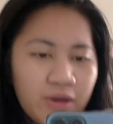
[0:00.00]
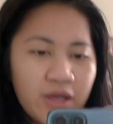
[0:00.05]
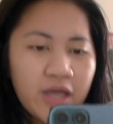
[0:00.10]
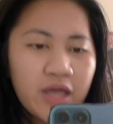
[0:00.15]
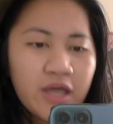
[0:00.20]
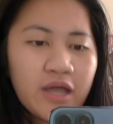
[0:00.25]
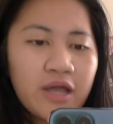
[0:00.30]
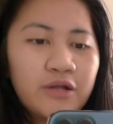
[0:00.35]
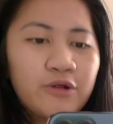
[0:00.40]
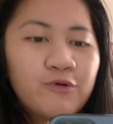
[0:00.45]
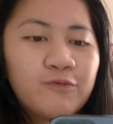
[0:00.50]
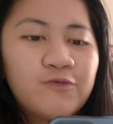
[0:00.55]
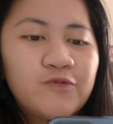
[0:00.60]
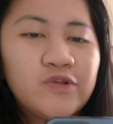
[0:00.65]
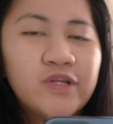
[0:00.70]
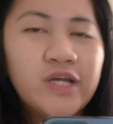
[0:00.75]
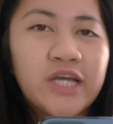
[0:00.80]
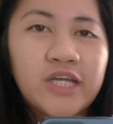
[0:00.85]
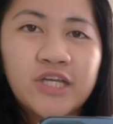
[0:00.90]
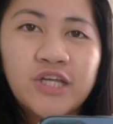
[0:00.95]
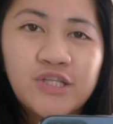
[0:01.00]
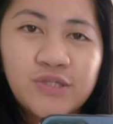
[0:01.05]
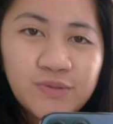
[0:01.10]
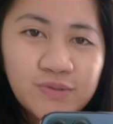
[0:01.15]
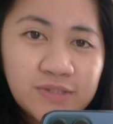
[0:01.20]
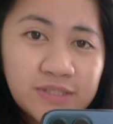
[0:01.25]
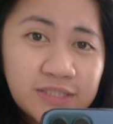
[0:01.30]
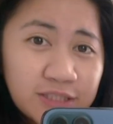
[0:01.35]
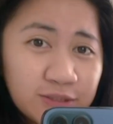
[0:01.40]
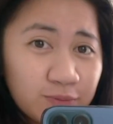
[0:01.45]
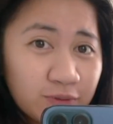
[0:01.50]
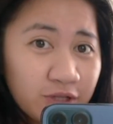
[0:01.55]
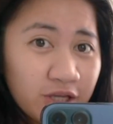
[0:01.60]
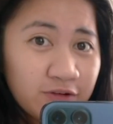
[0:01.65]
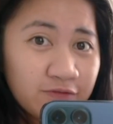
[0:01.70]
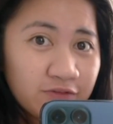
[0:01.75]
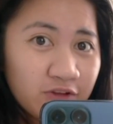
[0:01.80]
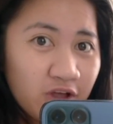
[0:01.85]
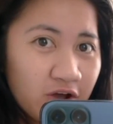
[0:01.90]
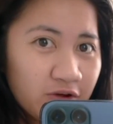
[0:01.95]
and hopefully I can use this when I
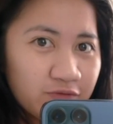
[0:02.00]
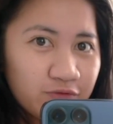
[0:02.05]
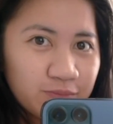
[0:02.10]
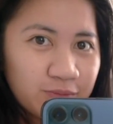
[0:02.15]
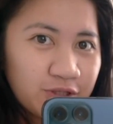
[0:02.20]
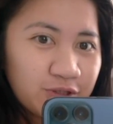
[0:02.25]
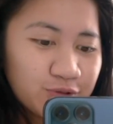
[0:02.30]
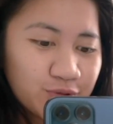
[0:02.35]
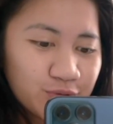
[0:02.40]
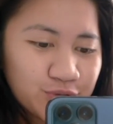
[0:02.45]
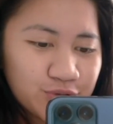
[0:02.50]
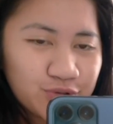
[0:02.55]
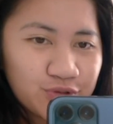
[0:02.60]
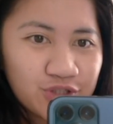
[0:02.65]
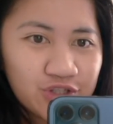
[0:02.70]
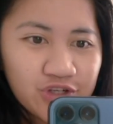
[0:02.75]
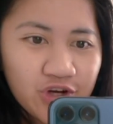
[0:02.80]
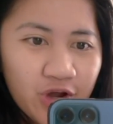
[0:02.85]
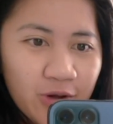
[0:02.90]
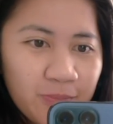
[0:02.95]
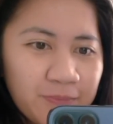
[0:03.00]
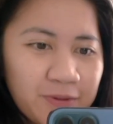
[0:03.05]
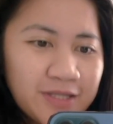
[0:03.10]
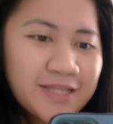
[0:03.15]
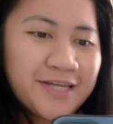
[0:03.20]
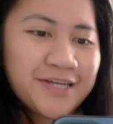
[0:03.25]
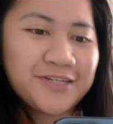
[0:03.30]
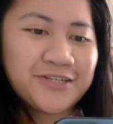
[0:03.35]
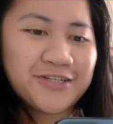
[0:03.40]
vlog for my grocery shopping later.